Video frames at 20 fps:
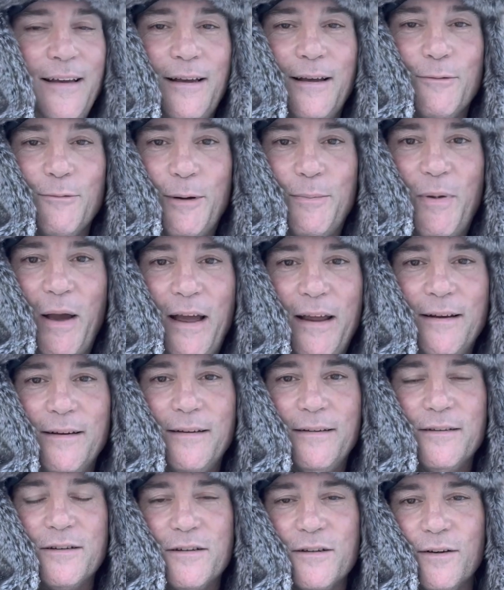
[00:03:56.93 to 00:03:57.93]
repent
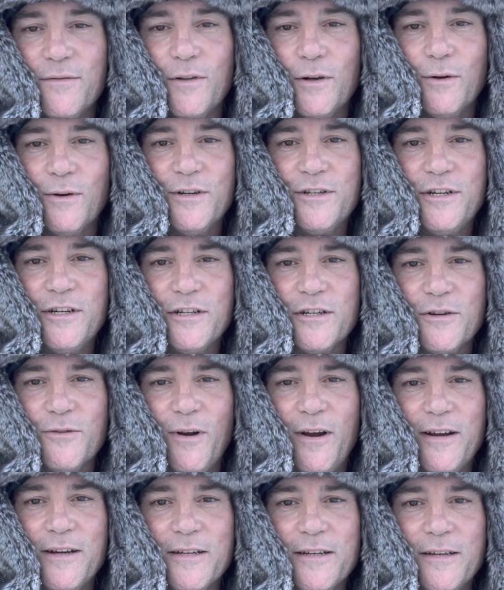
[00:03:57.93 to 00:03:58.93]
and serve the Lord Jesus
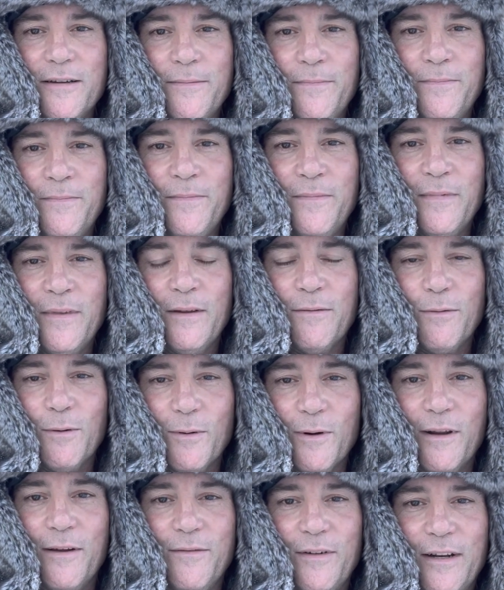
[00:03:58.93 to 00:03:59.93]
Christ, for we're
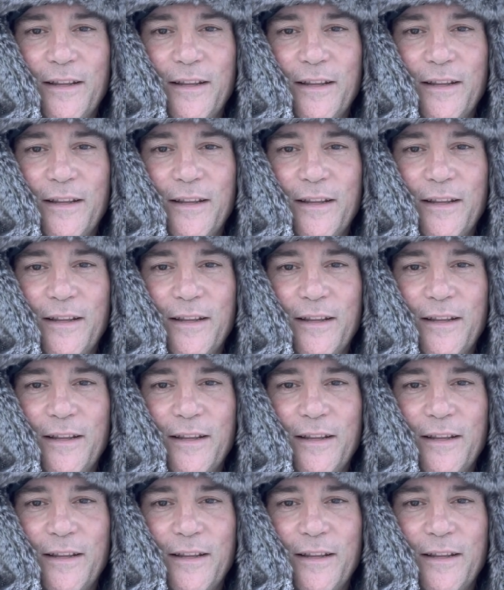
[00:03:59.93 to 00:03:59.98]
living